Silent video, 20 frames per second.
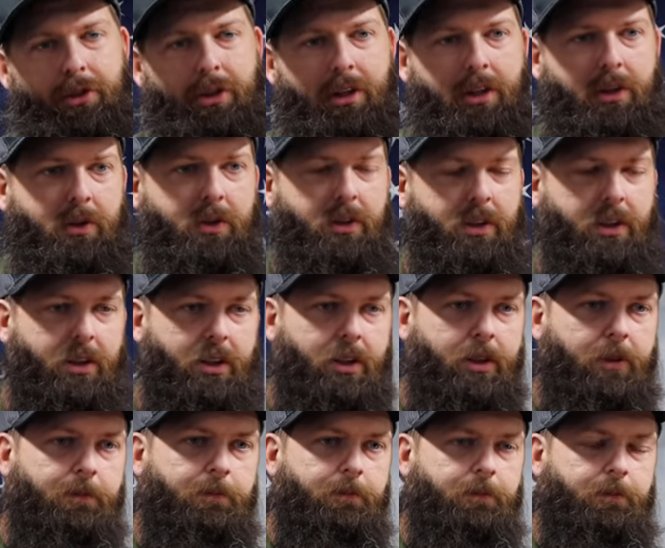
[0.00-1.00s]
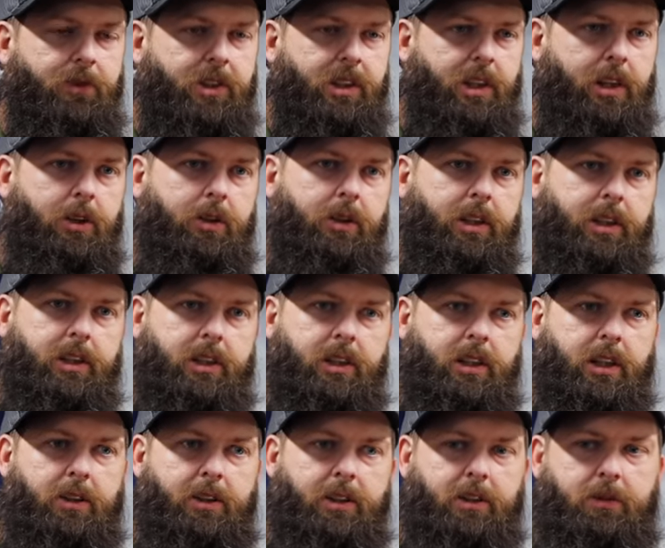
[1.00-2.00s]
you know. Mm-hmm. So, it,
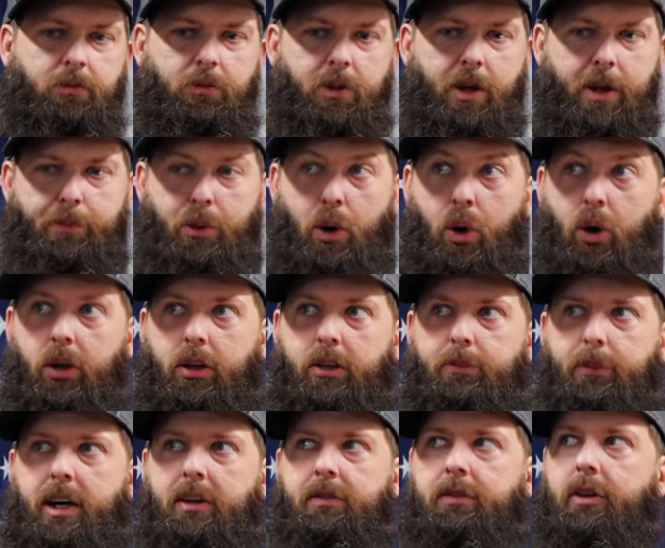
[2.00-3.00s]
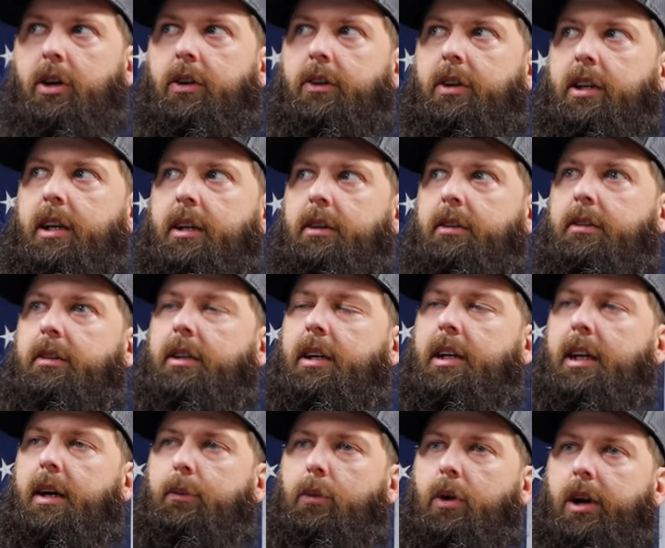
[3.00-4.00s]
you know, it, it, partly my fault that, it,
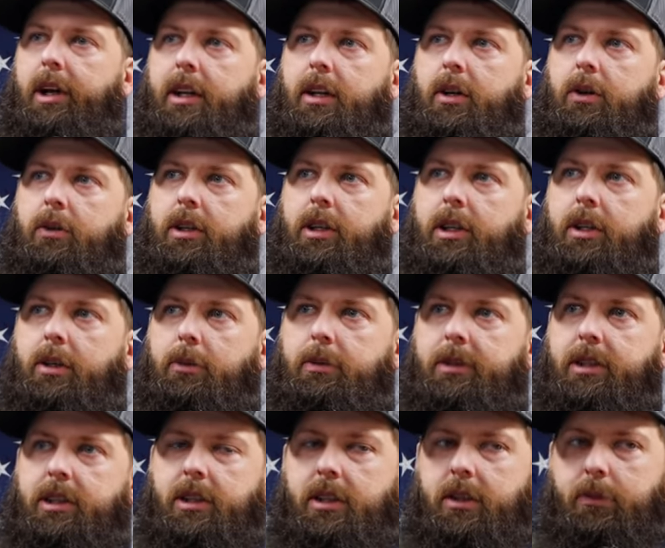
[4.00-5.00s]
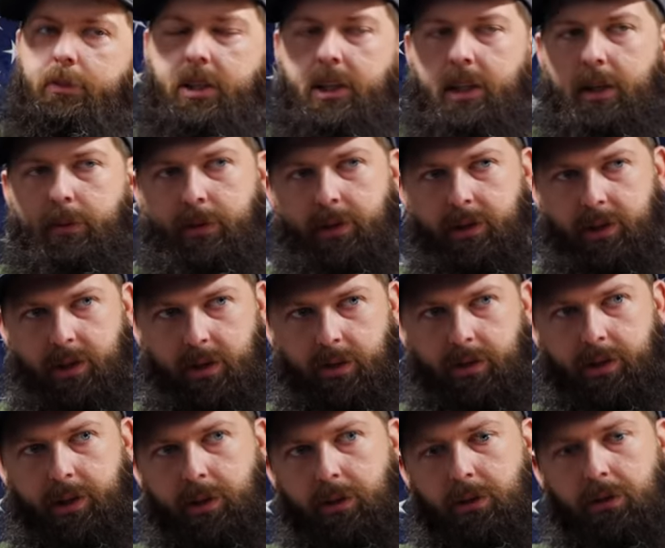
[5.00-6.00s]
that I'm waiting on them instead of being able to
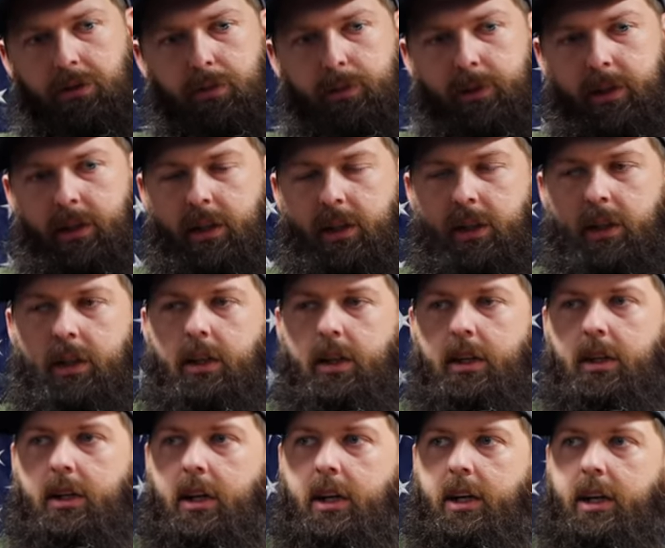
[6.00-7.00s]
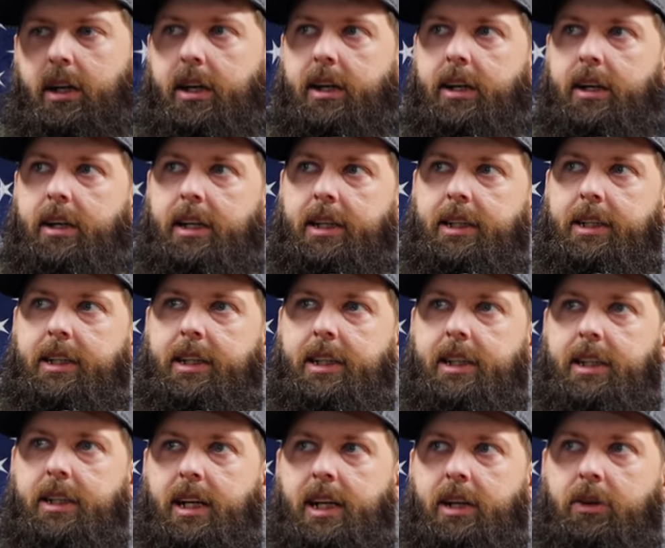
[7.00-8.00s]
sell those. But uh, in the
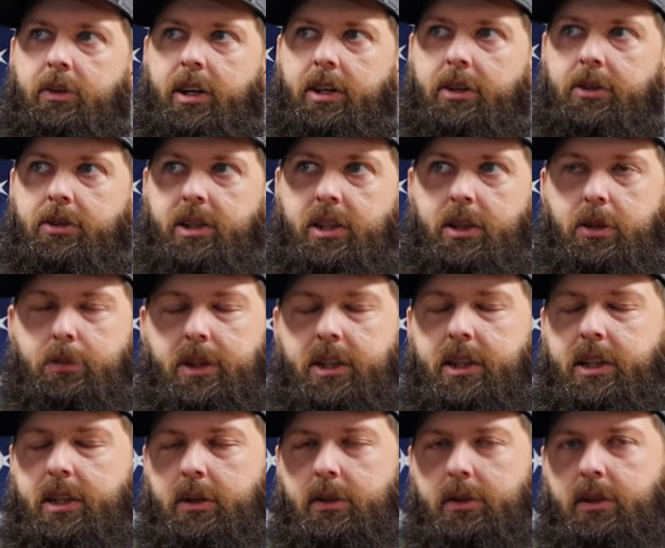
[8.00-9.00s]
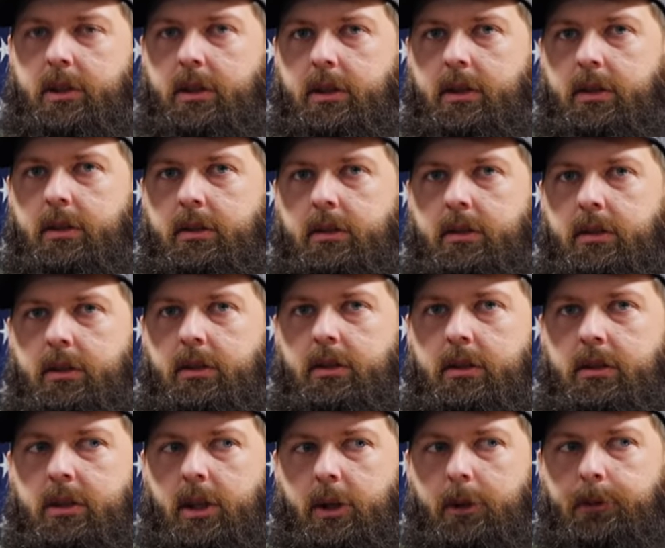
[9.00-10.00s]
end, I'd rather sell them a deal than
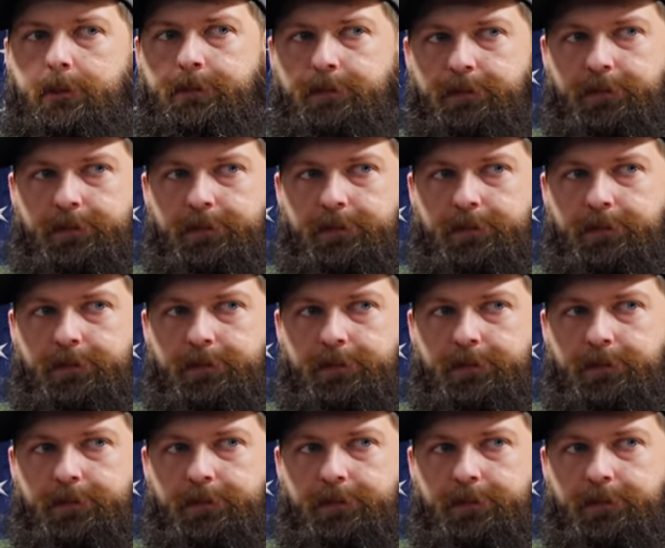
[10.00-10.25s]
so